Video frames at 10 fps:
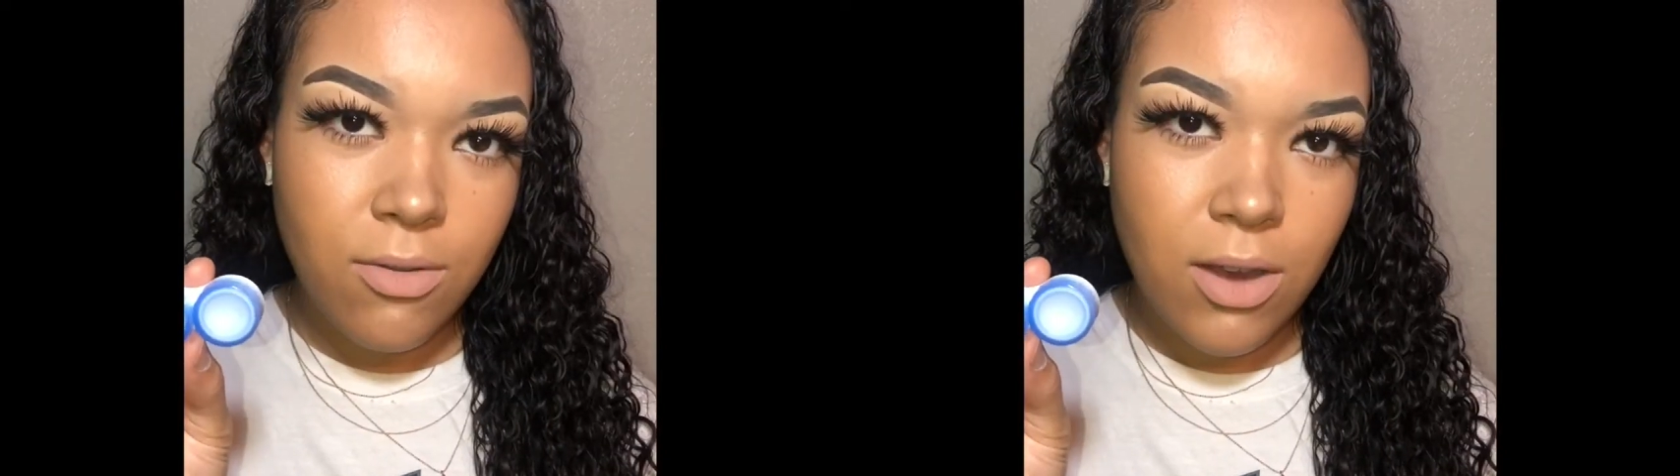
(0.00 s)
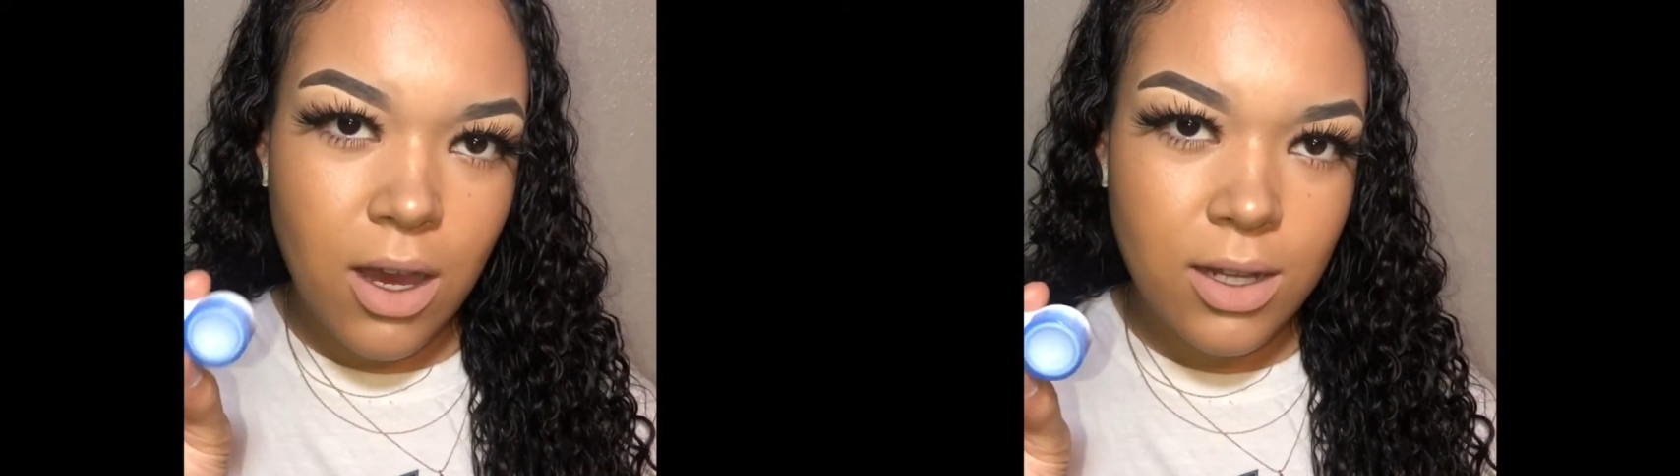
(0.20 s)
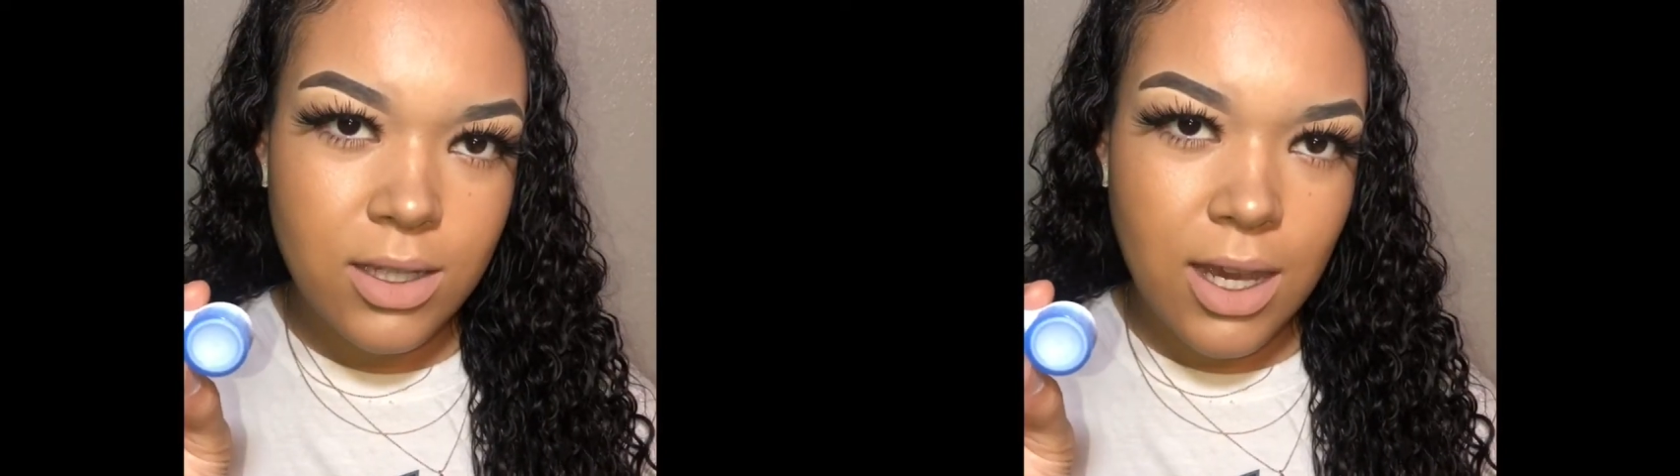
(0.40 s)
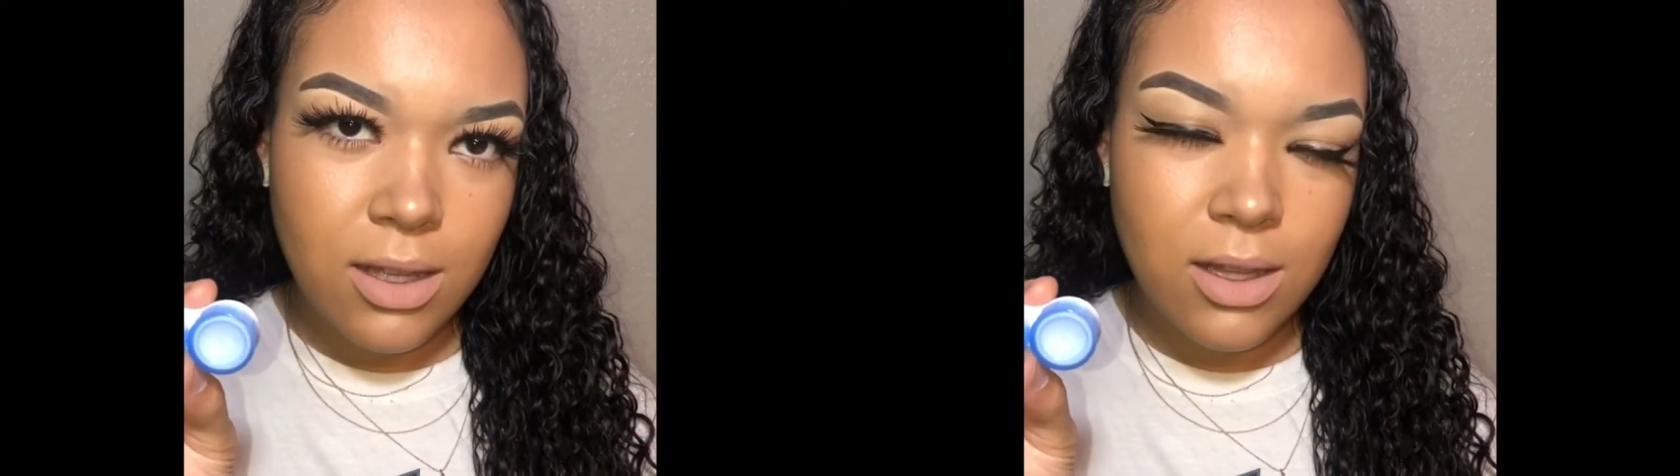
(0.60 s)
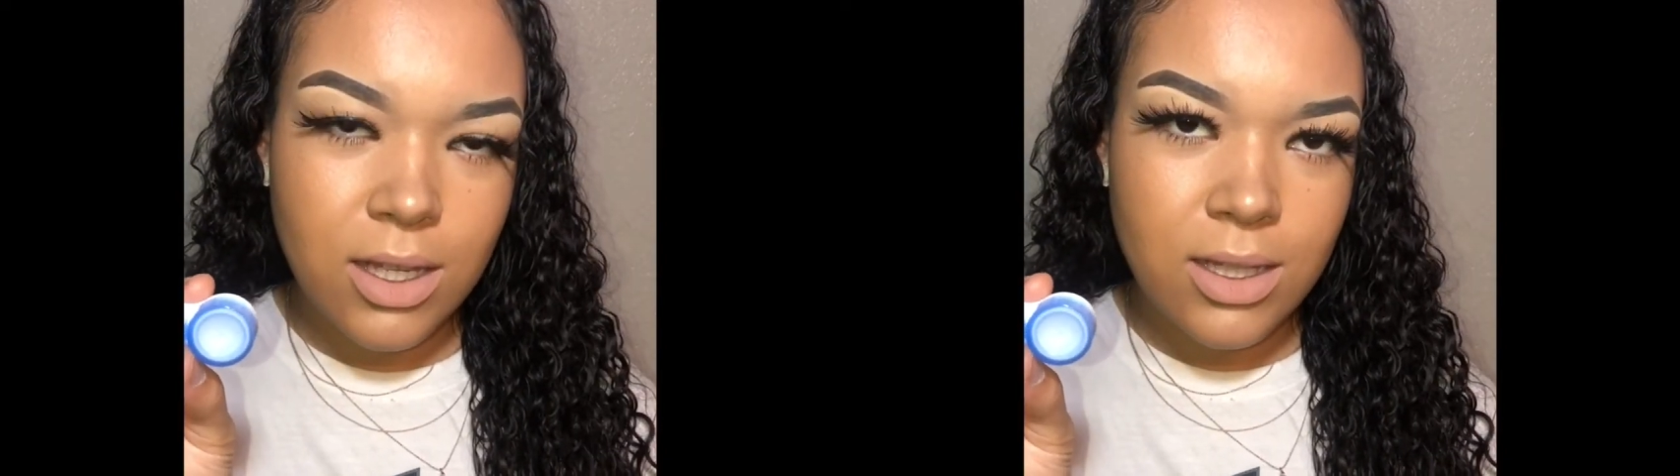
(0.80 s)
of
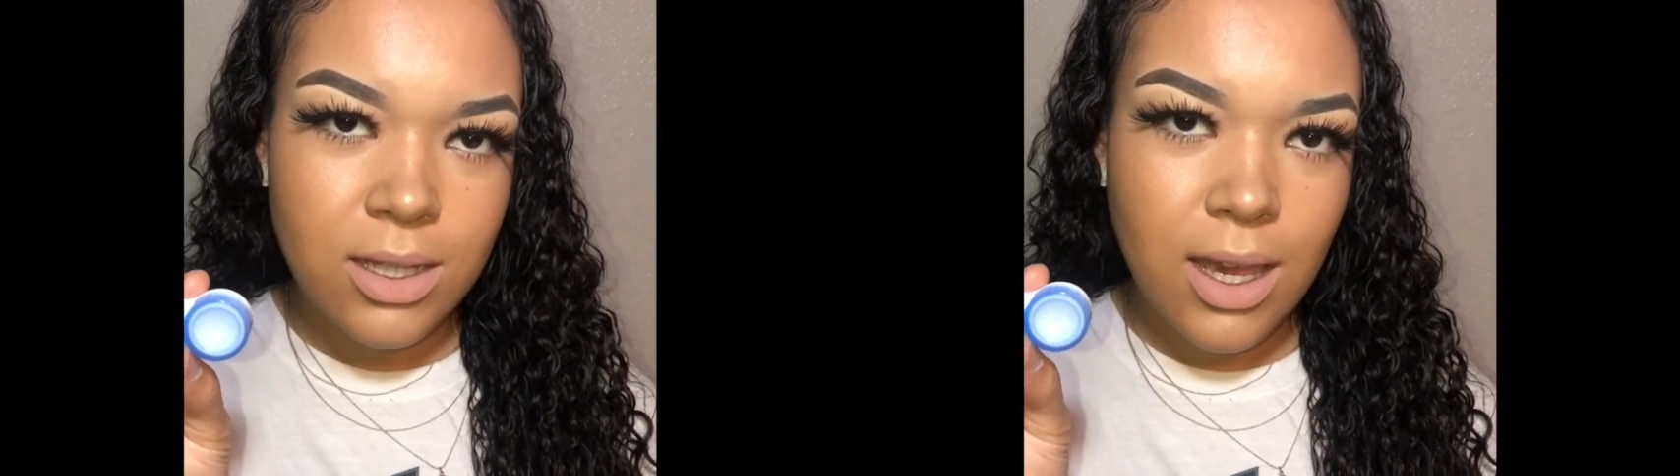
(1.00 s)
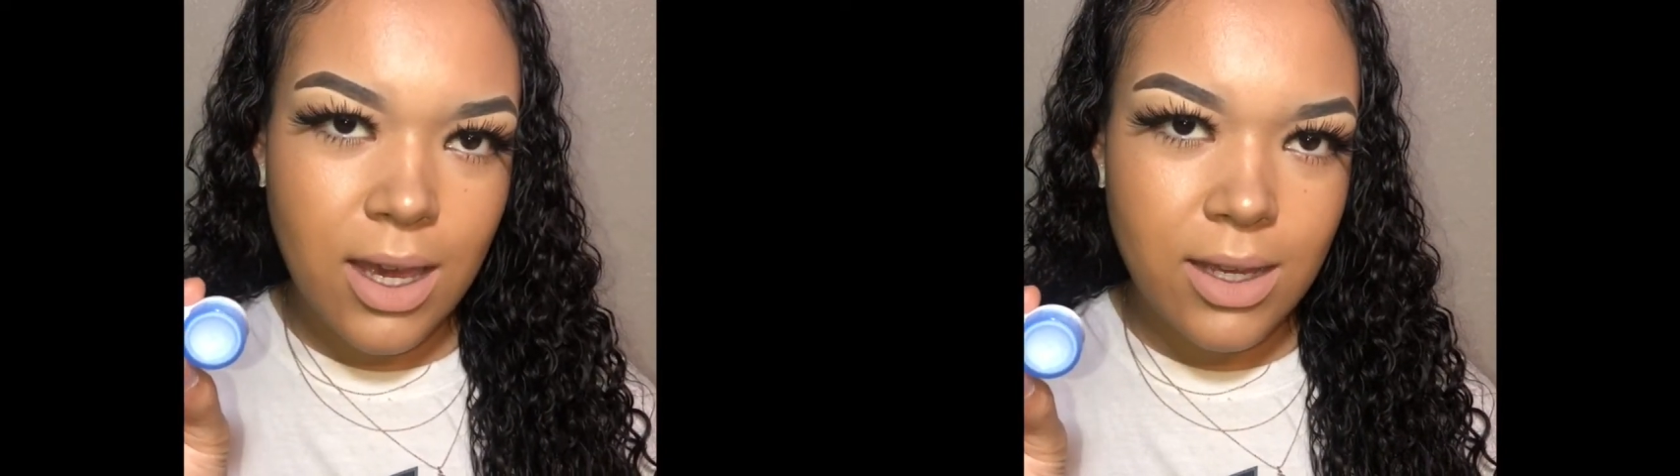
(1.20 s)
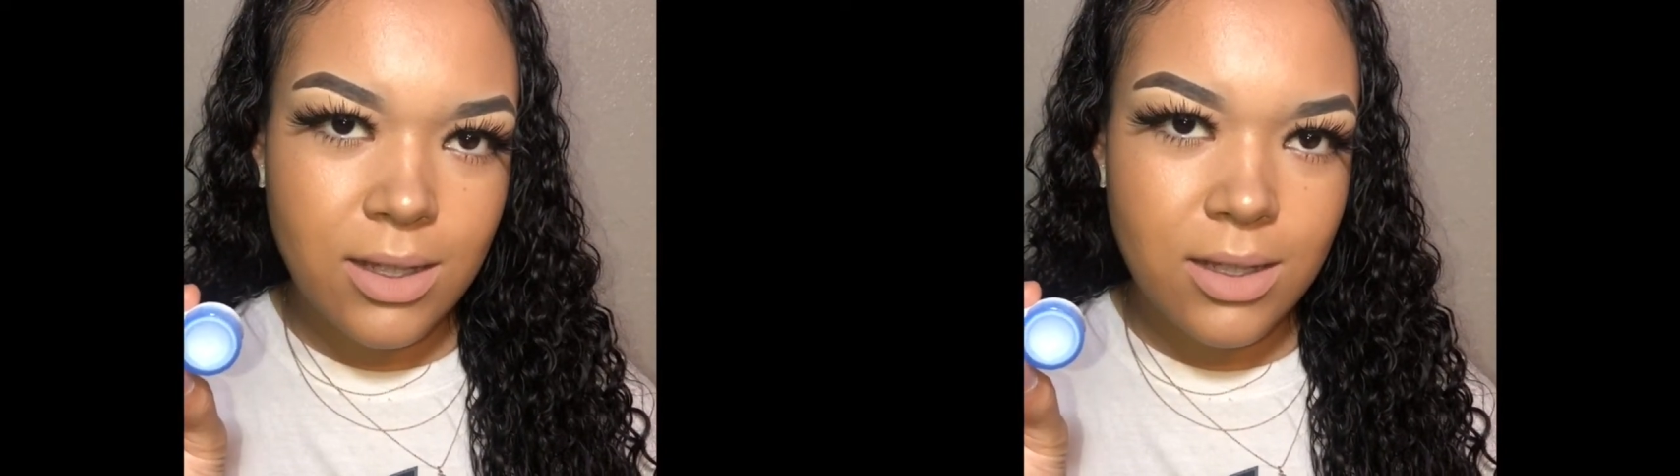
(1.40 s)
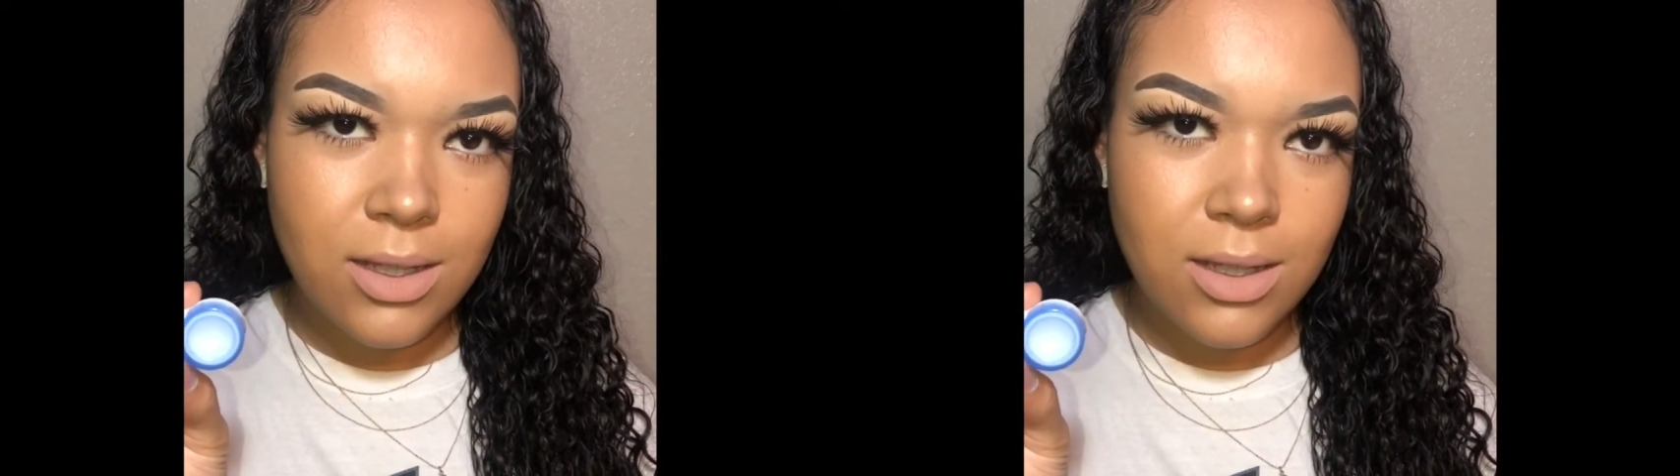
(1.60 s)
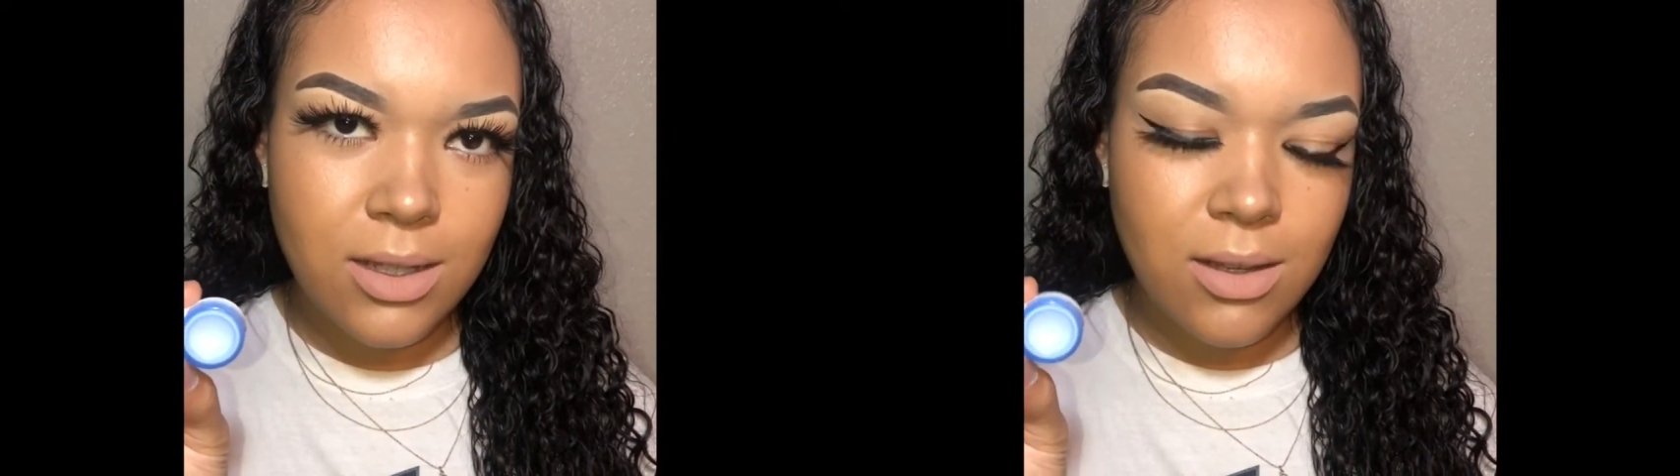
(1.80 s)
contact lens
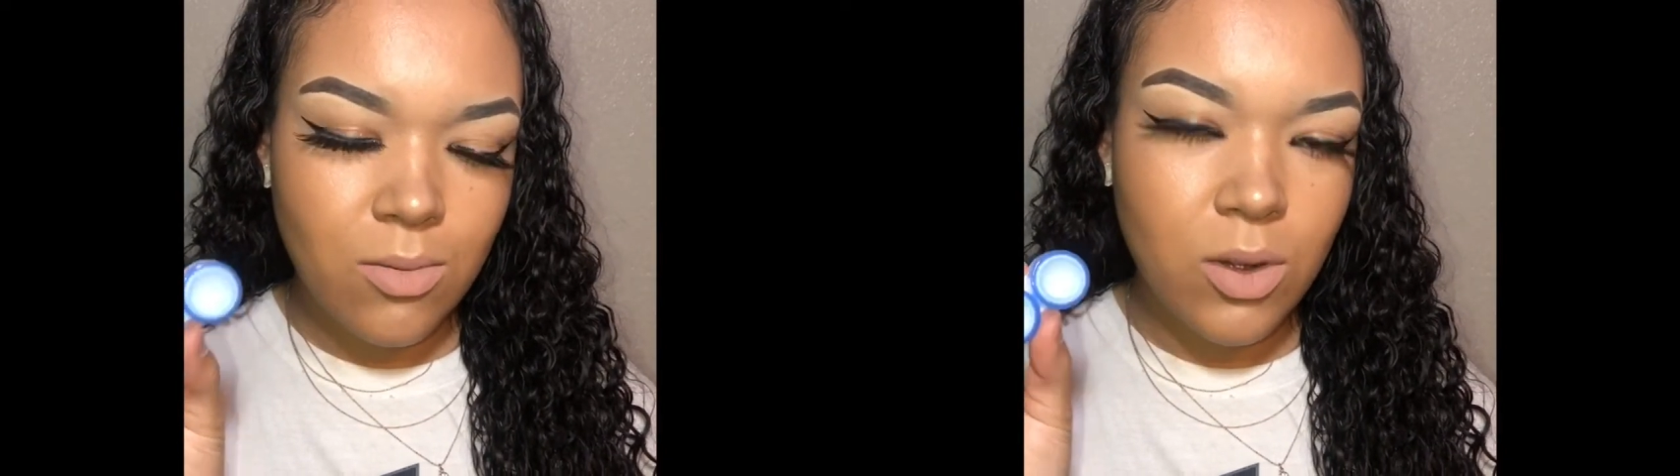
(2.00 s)
case,